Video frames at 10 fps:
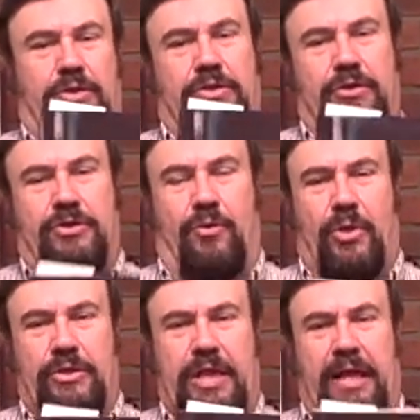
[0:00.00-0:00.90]

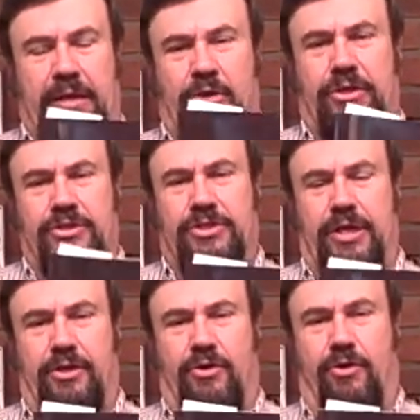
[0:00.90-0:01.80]
I'm going to just
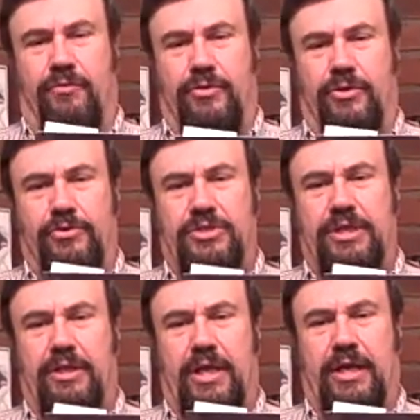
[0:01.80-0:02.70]
kind of go over those
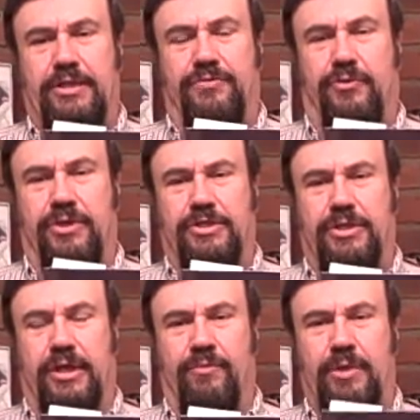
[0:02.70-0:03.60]
10 lies for you
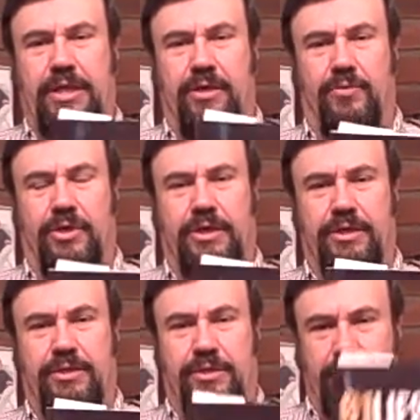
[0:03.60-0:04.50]
today. We can't really
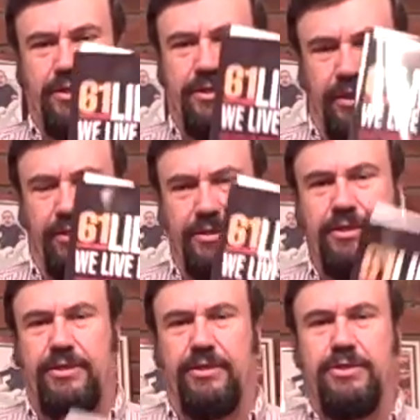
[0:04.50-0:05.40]
get into detail. The
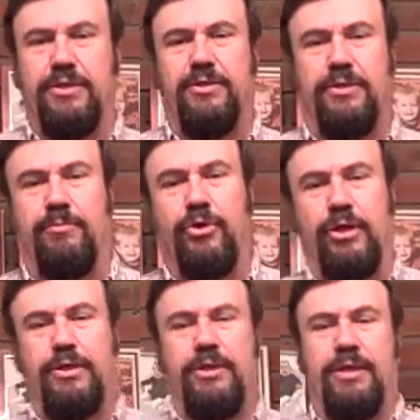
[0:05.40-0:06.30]
detail's here in the
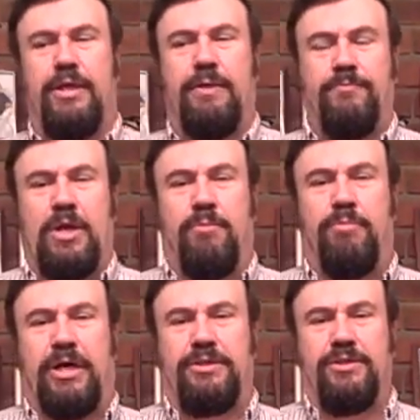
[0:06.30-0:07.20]
book.
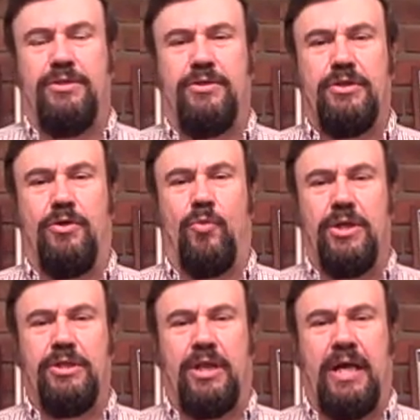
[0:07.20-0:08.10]
But,
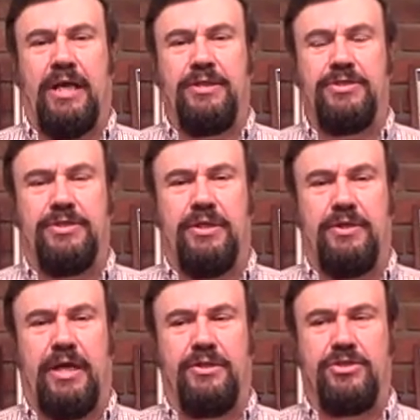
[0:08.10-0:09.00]
one of the lies
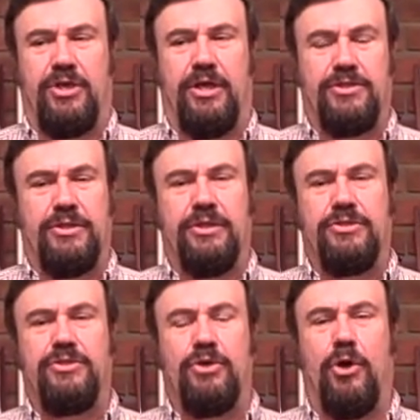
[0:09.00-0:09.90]
that I discuss
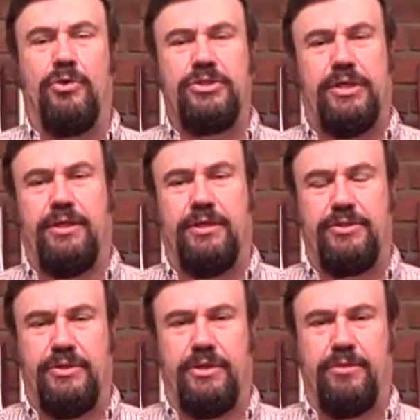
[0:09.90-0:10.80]
is goal setting is
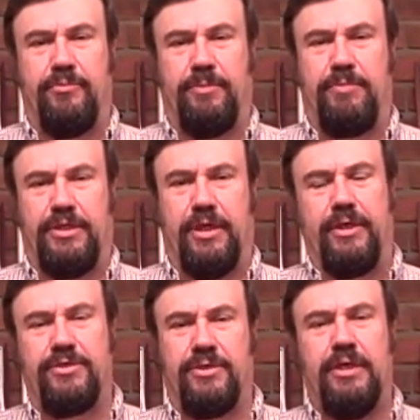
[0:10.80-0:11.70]
nothing but
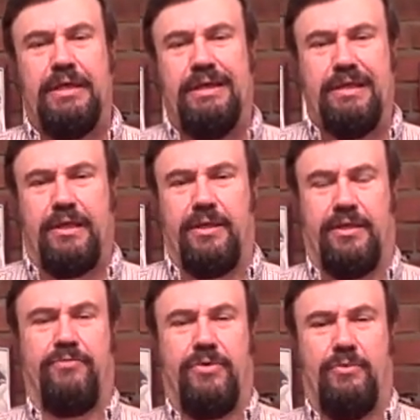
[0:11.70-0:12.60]
BS. And if we